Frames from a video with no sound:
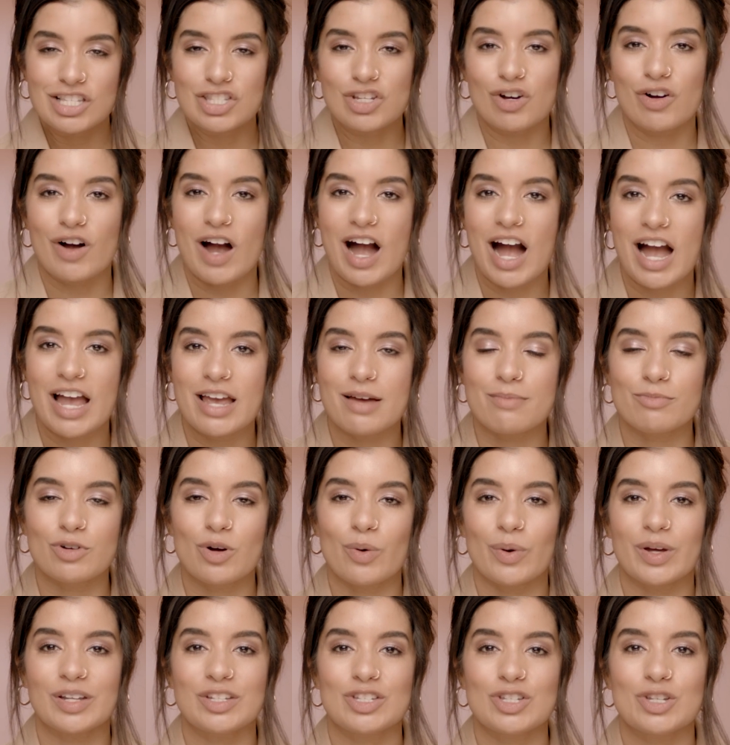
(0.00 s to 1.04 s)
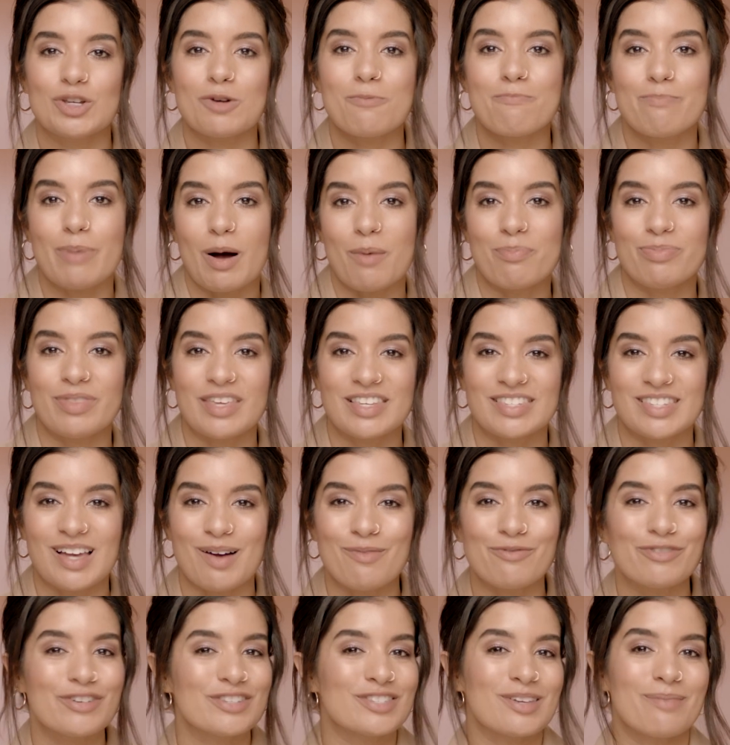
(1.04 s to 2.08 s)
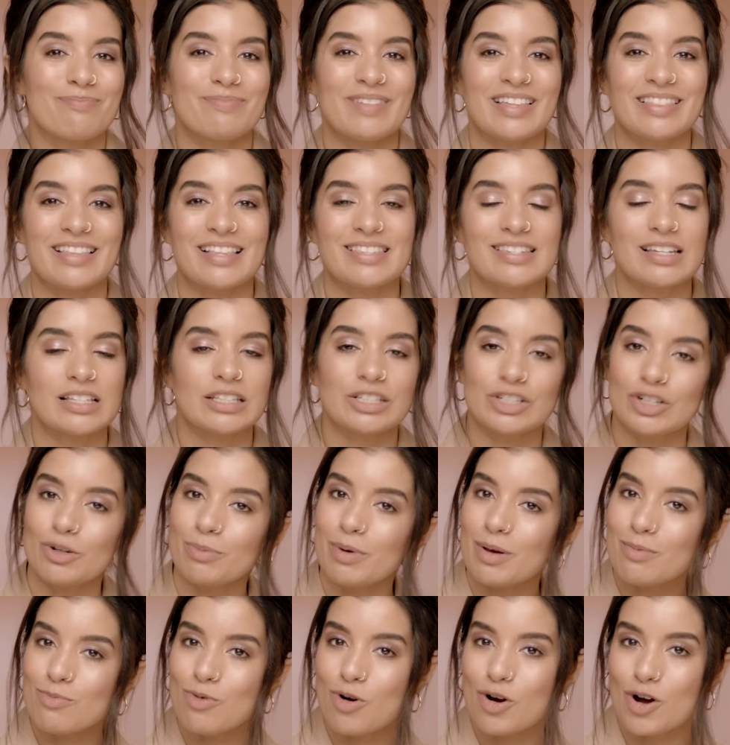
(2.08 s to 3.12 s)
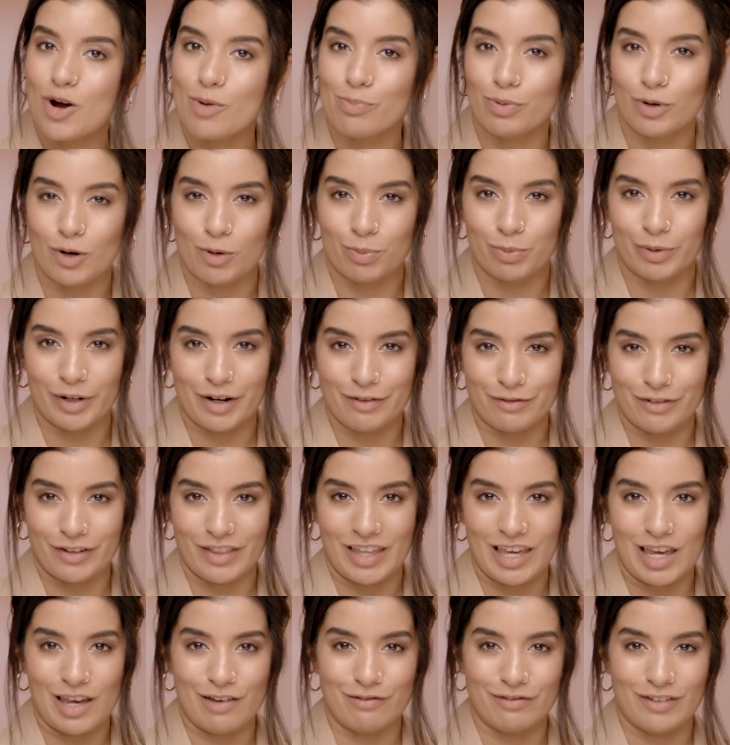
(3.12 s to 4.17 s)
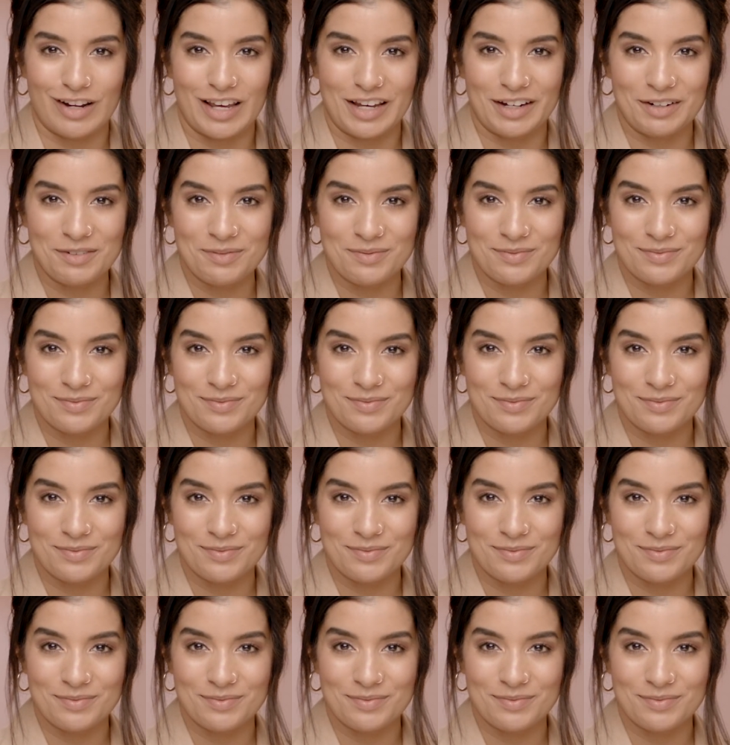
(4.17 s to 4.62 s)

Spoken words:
So I am going to bump this up for something that's a little bit more appropriate for the evening.